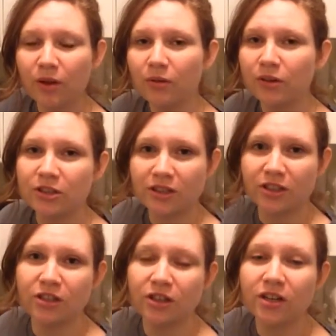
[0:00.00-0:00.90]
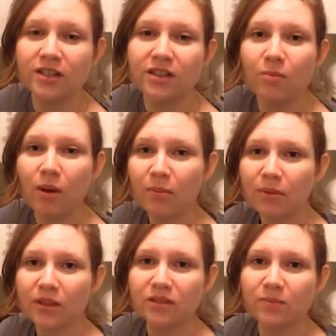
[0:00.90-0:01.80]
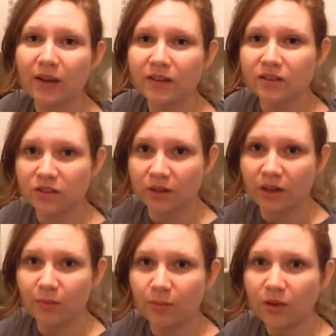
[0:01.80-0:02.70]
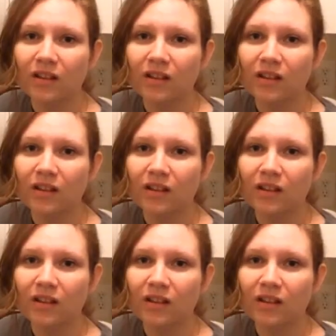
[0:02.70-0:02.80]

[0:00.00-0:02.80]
which is going to turn into the pumpkin spice syrup.